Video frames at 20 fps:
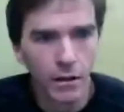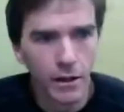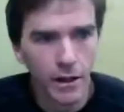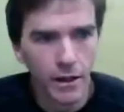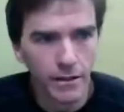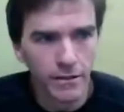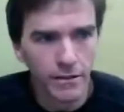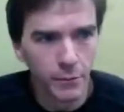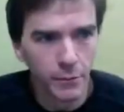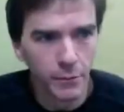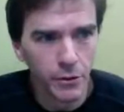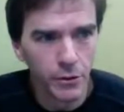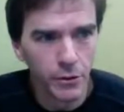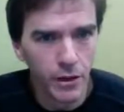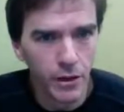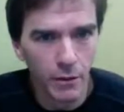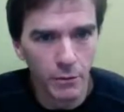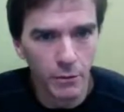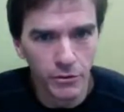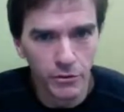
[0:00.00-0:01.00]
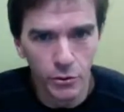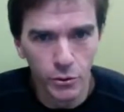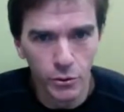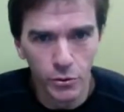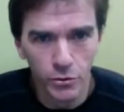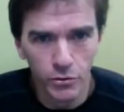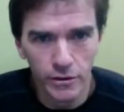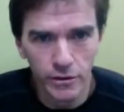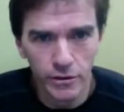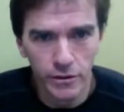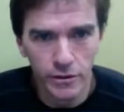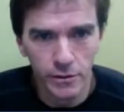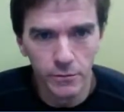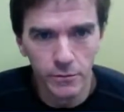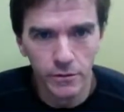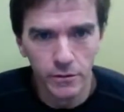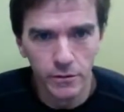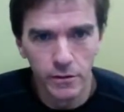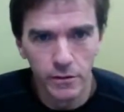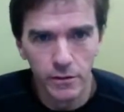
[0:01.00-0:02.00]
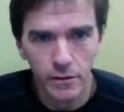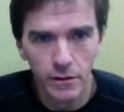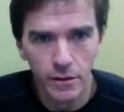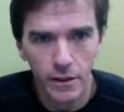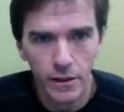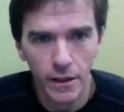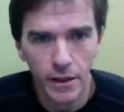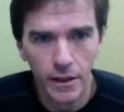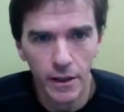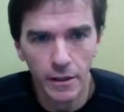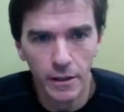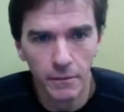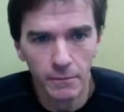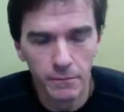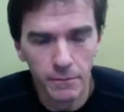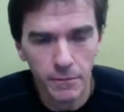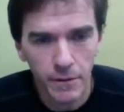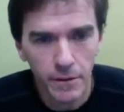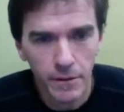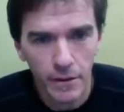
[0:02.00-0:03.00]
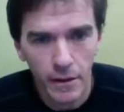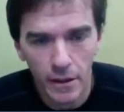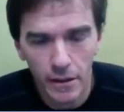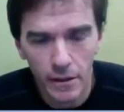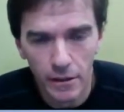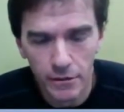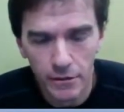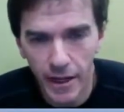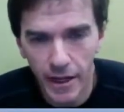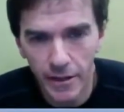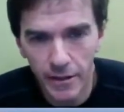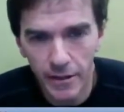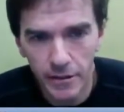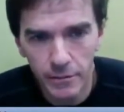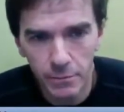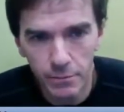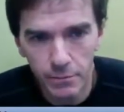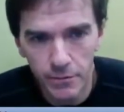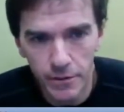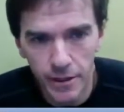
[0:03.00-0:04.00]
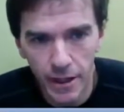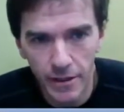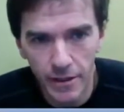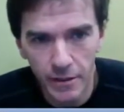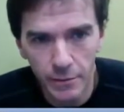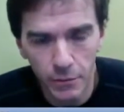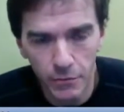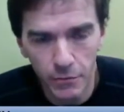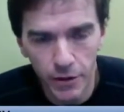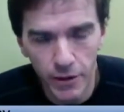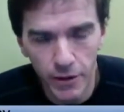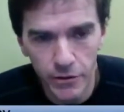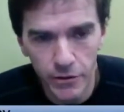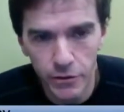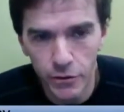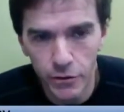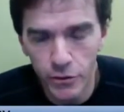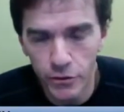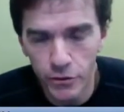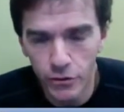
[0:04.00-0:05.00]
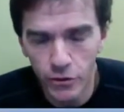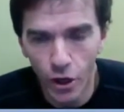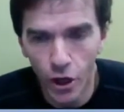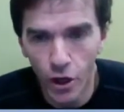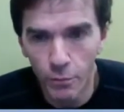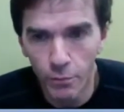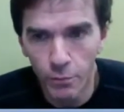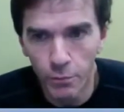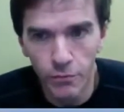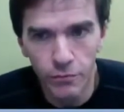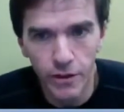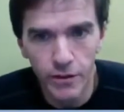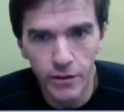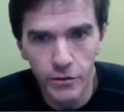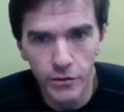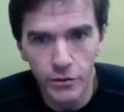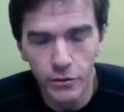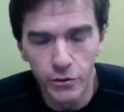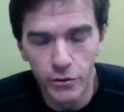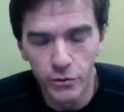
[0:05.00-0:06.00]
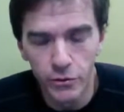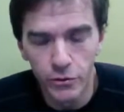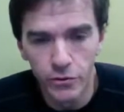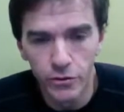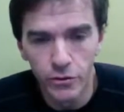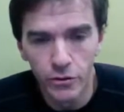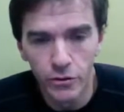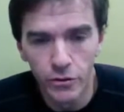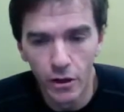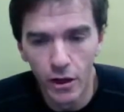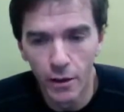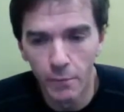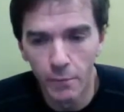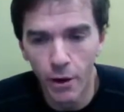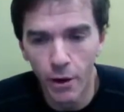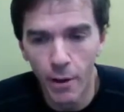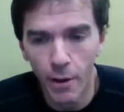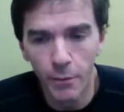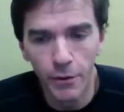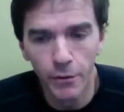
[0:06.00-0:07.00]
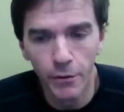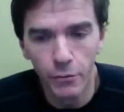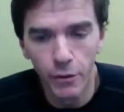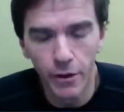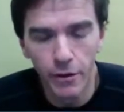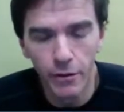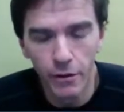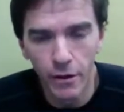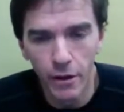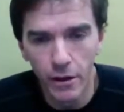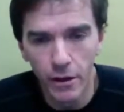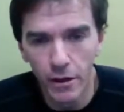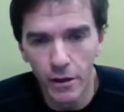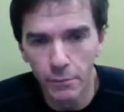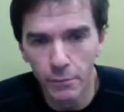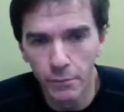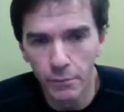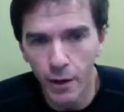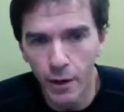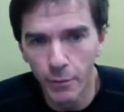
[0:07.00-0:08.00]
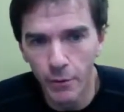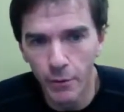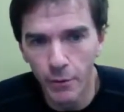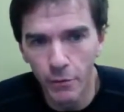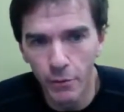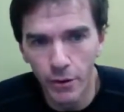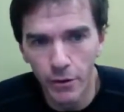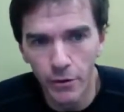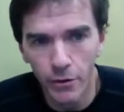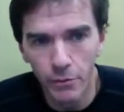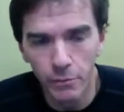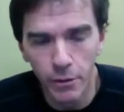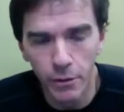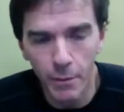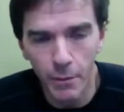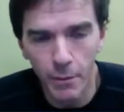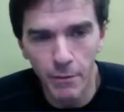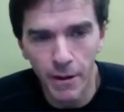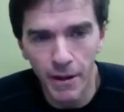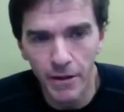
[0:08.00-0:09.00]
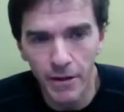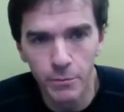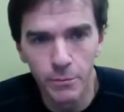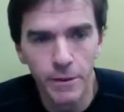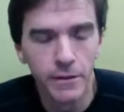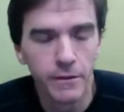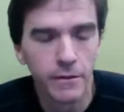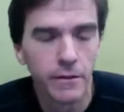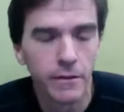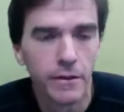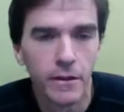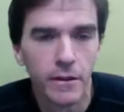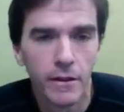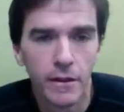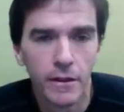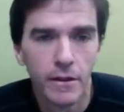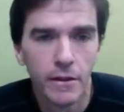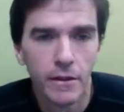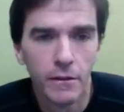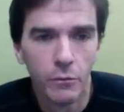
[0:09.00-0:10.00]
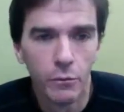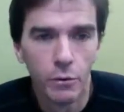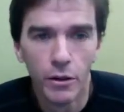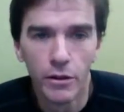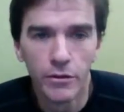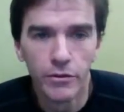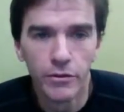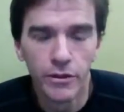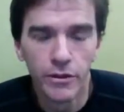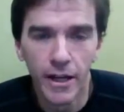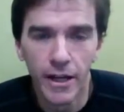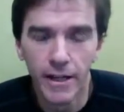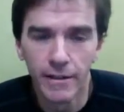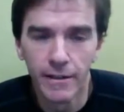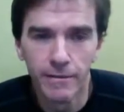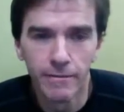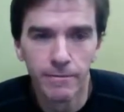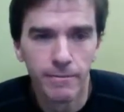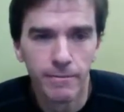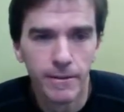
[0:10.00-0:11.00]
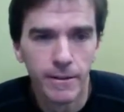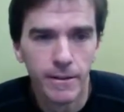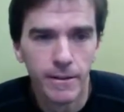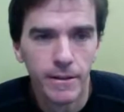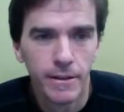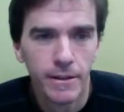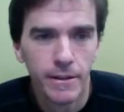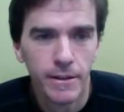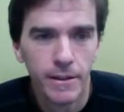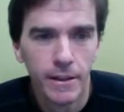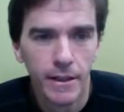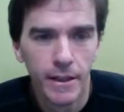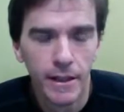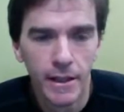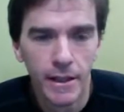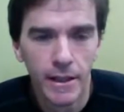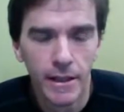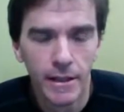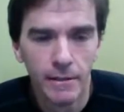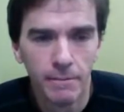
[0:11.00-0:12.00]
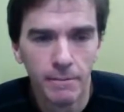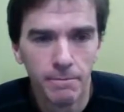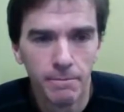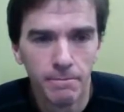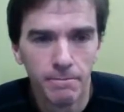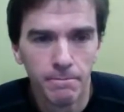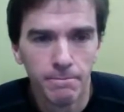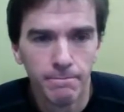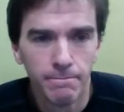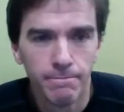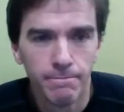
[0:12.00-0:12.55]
Like I said, we do a lot with school systems, tennis professionals, golf professionals, property management, real estate, and